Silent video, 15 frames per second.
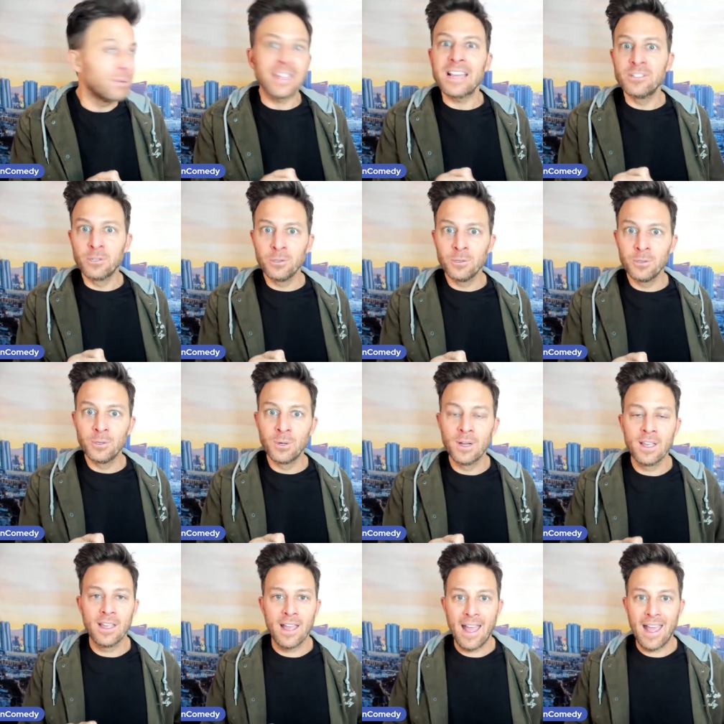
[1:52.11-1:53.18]
what I do.
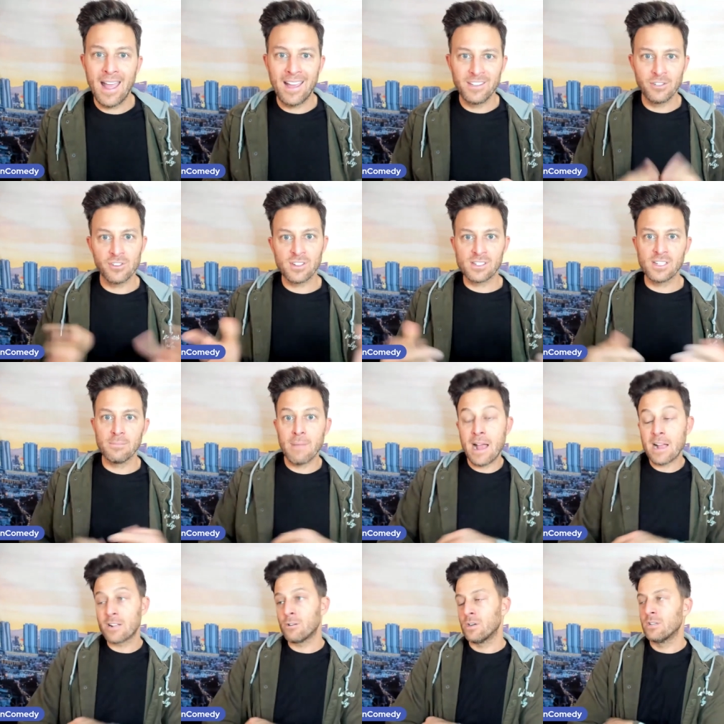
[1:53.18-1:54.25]
And you're just sitting
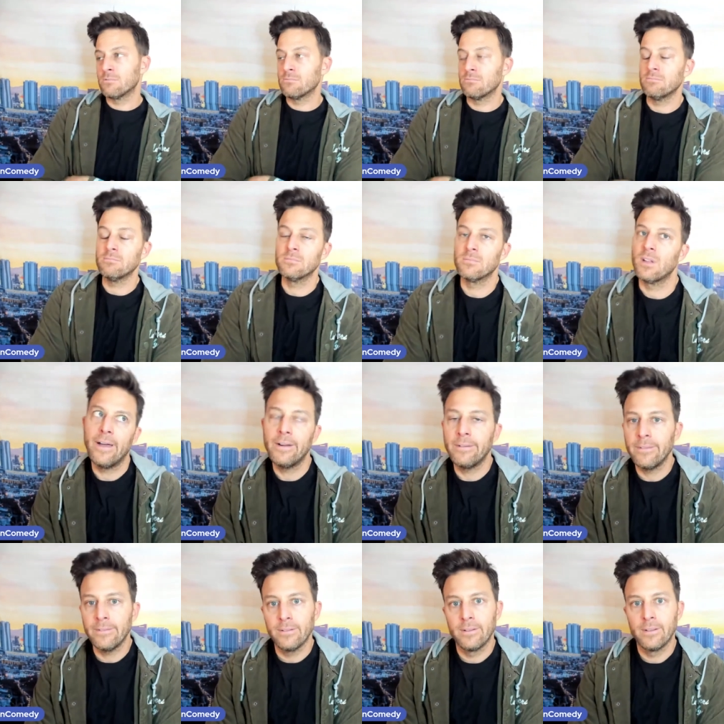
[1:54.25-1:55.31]
back going, I
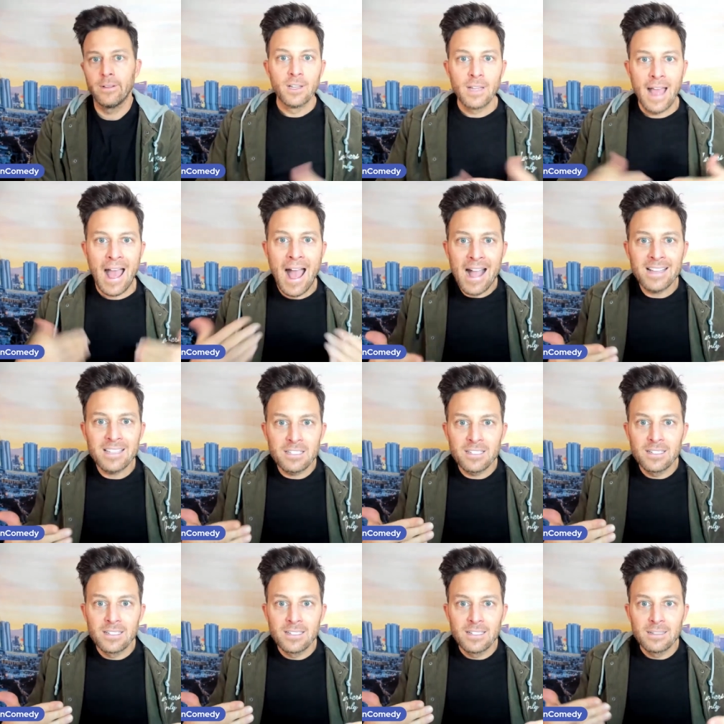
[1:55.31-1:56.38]
don't act
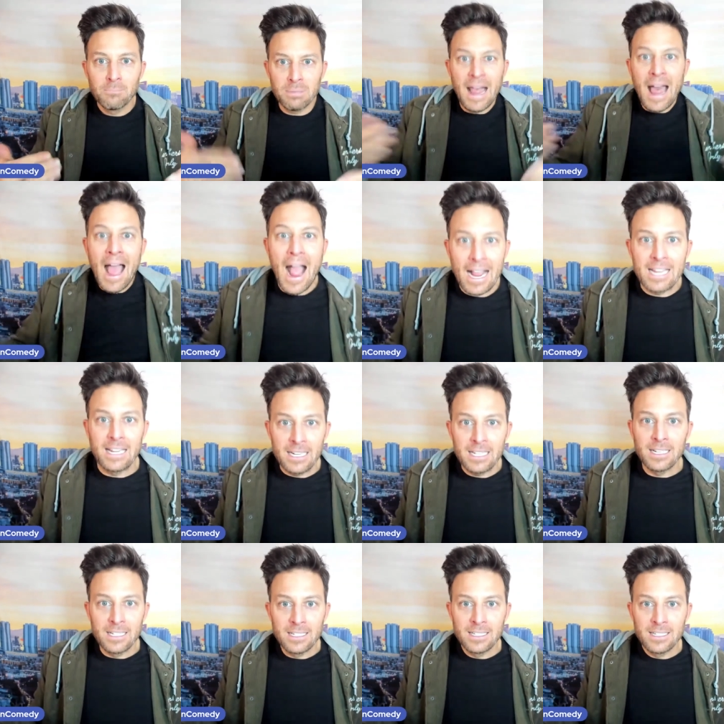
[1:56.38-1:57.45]
black.
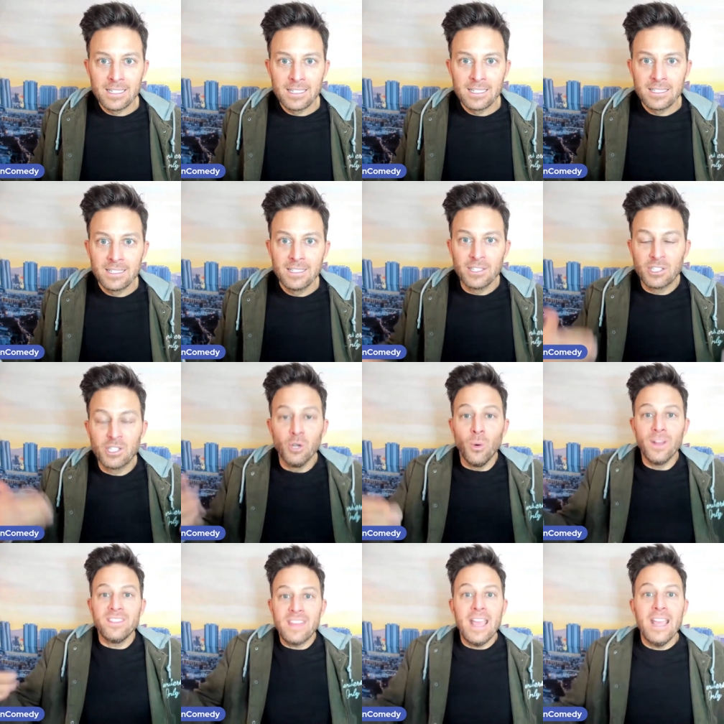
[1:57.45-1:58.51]
Do
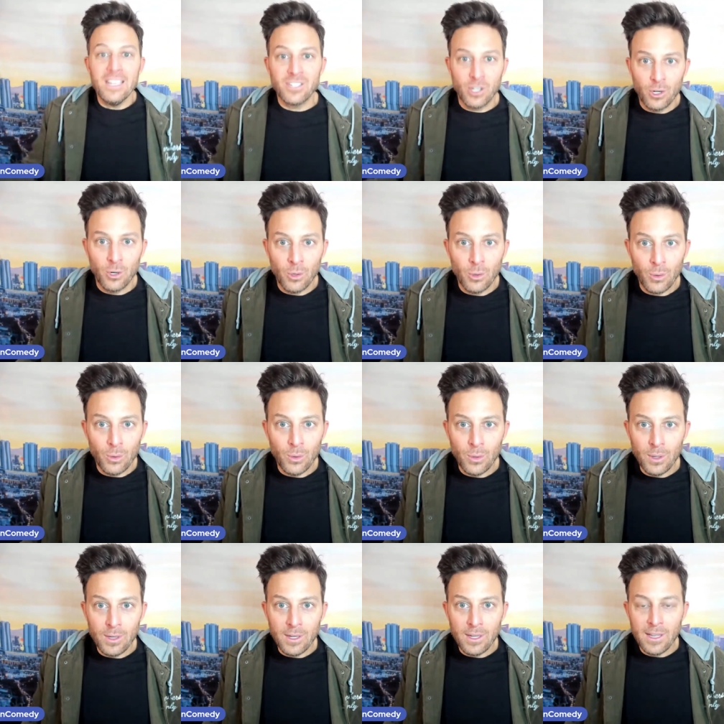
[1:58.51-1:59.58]
what they do
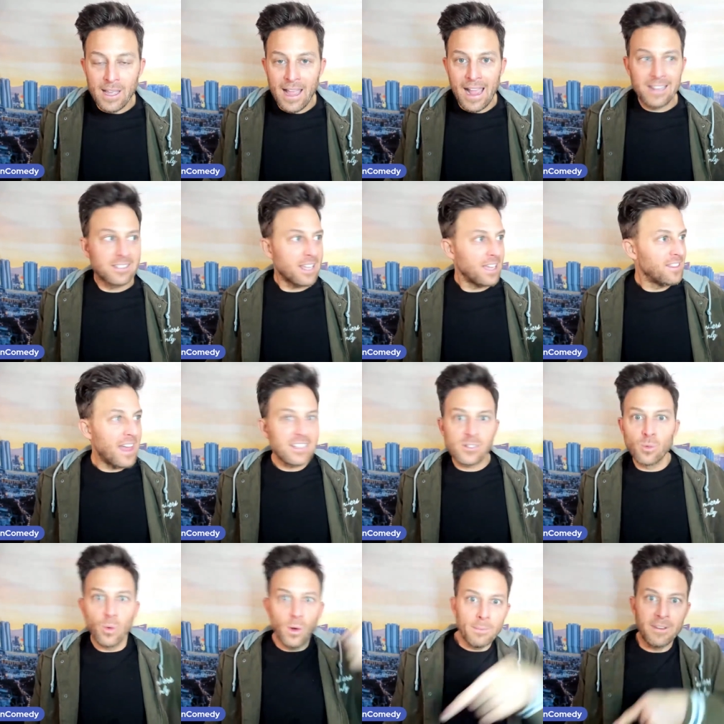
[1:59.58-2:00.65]
and say, that's a
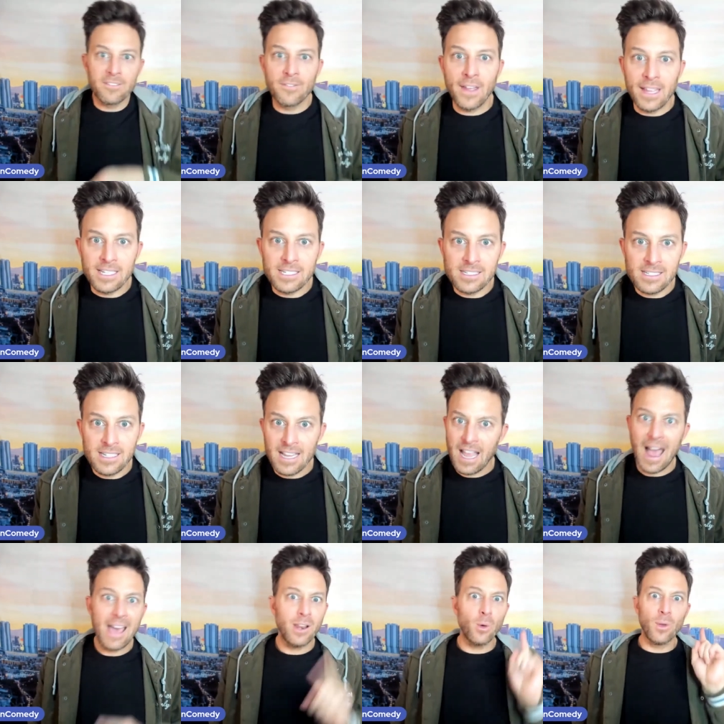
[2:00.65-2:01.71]
woman face.
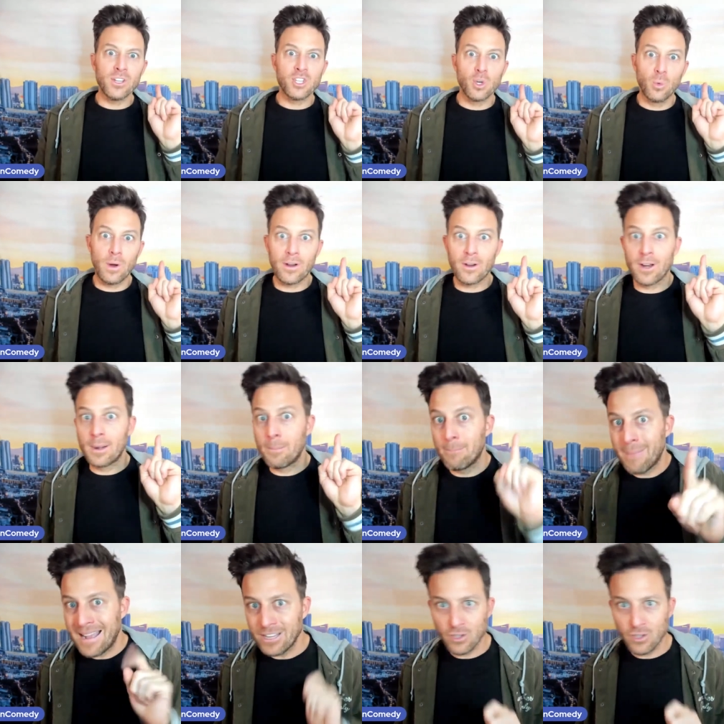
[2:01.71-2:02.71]
I don't want you wearing my